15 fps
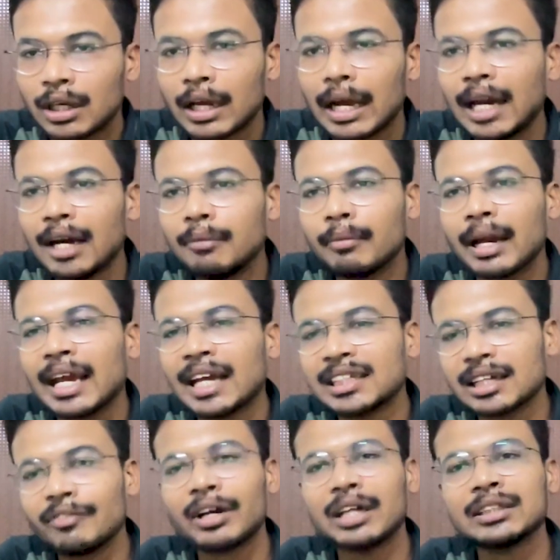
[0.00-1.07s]
and my
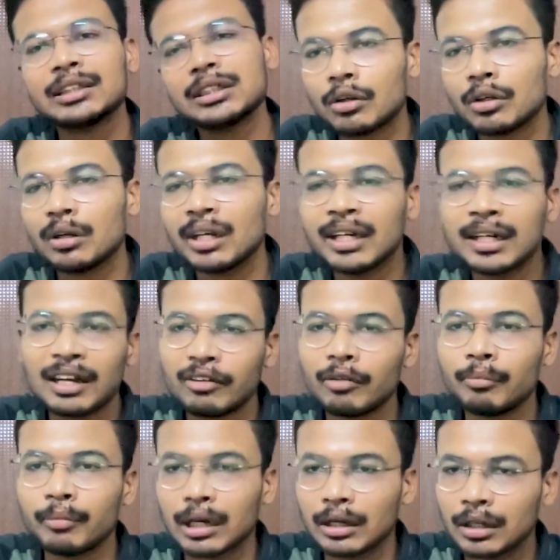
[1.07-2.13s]
exam was in November.